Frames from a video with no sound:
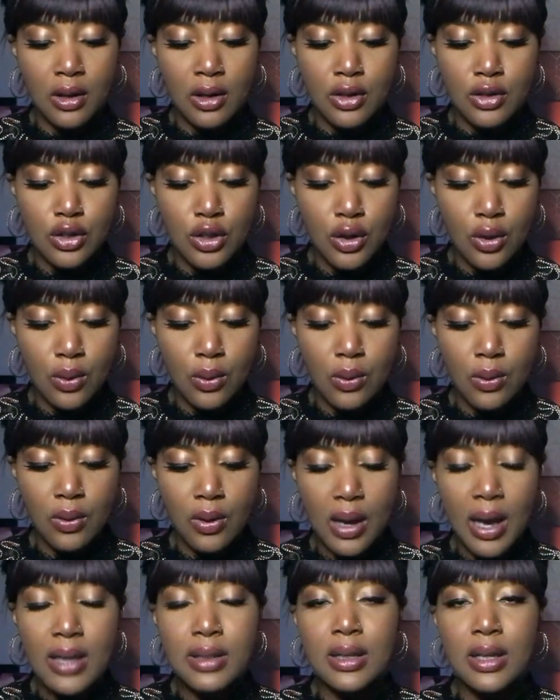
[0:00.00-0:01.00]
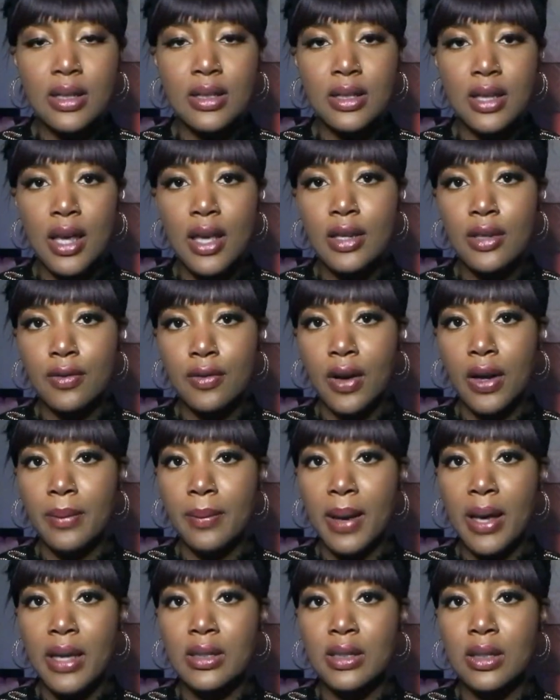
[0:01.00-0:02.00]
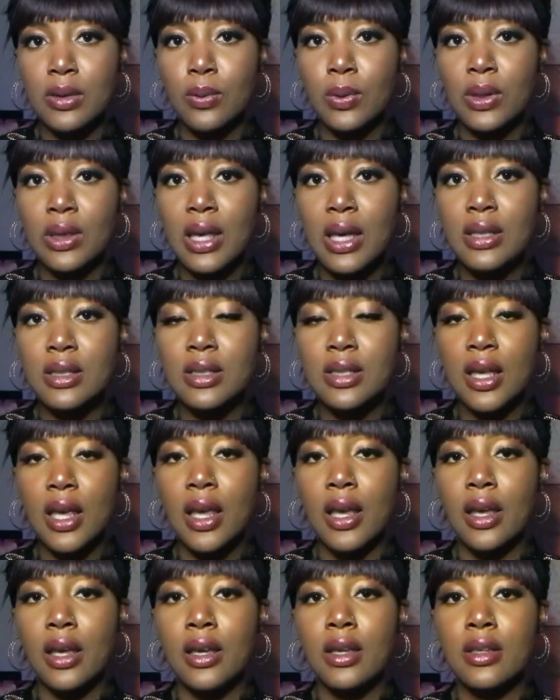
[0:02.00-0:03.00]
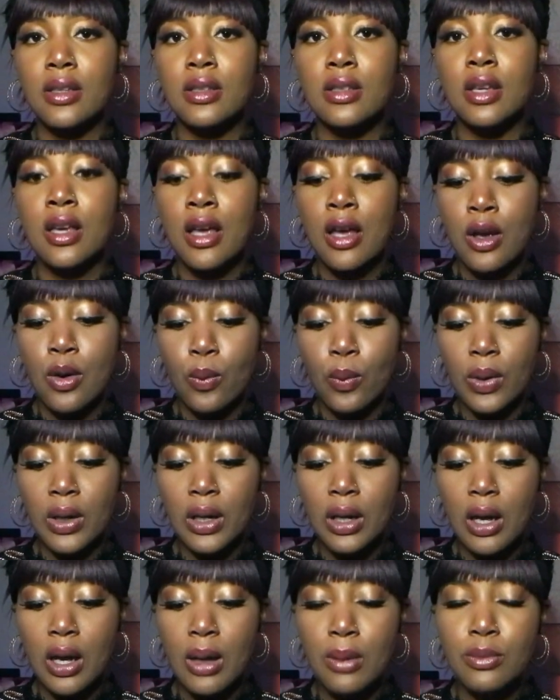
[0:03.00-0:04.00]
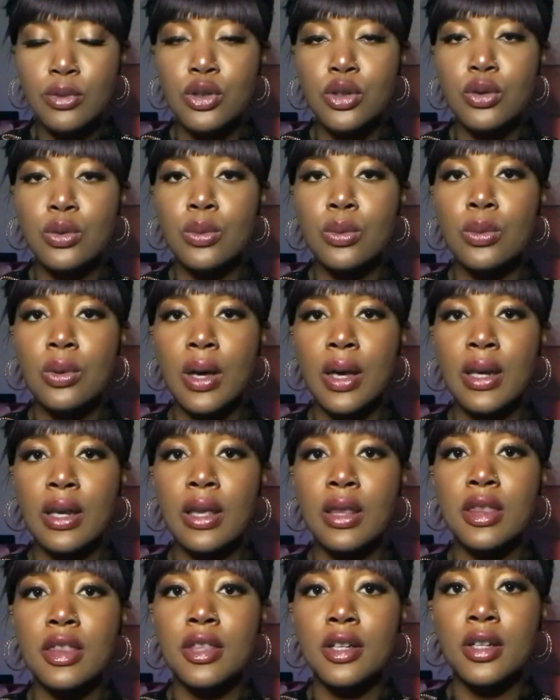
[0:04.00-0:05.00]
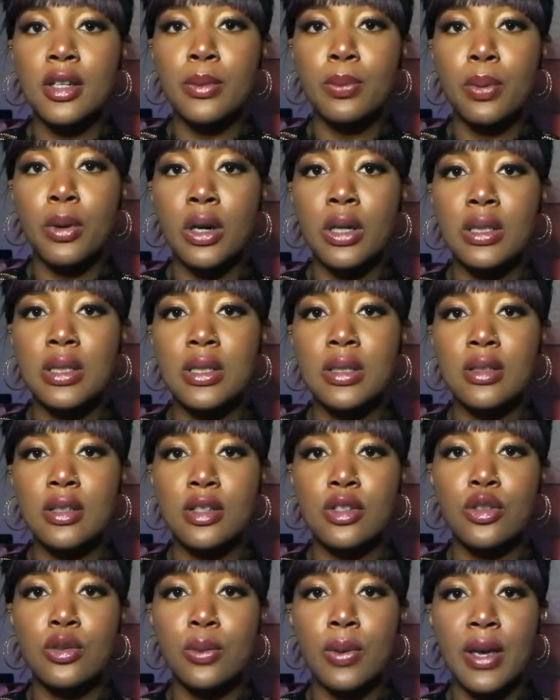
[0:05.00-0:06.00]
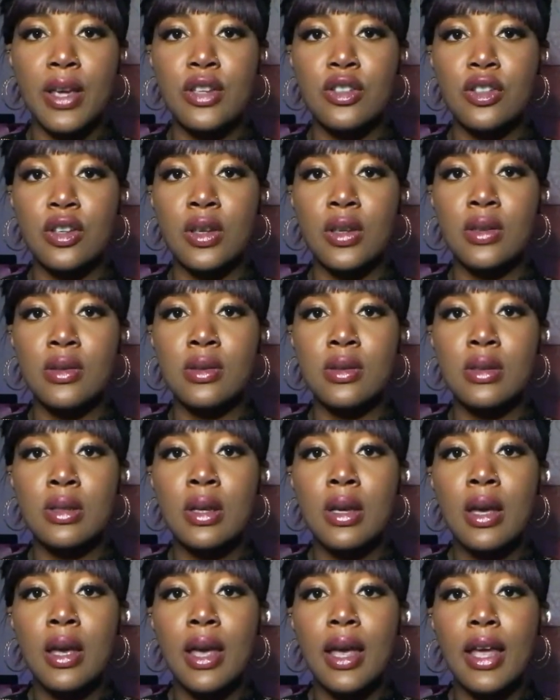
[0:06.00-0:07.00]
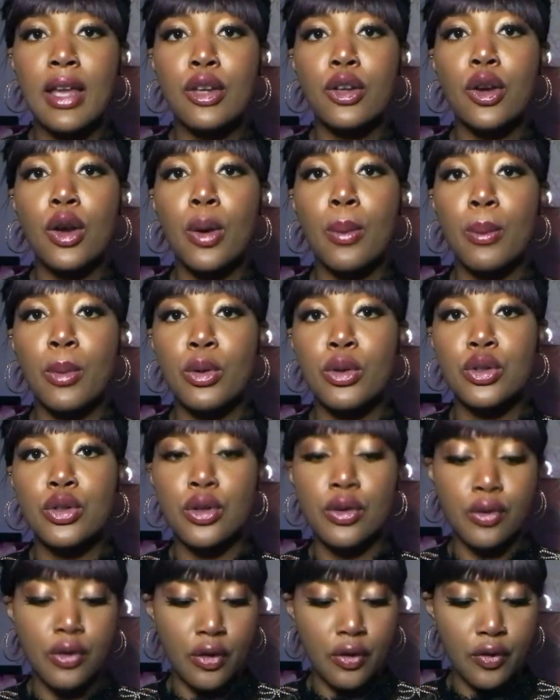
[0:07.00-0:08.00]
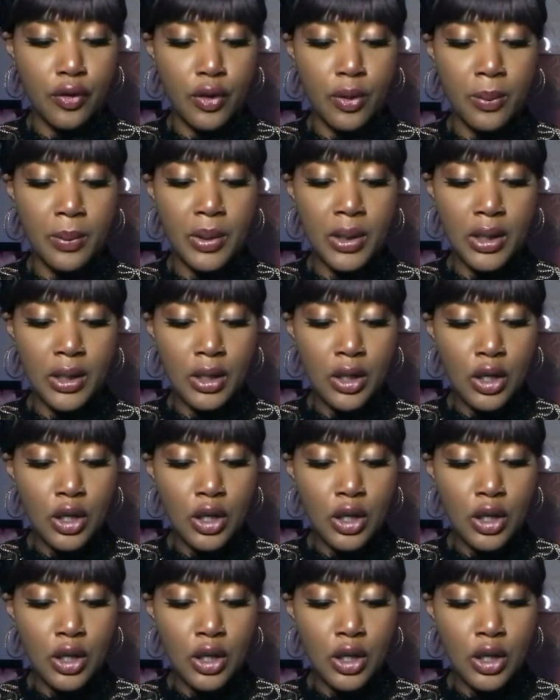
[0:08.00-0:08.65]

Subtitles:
So as I said, Divine Masculine, what that's saying is, when it comes to any third-party situations in your emotional fulfillment,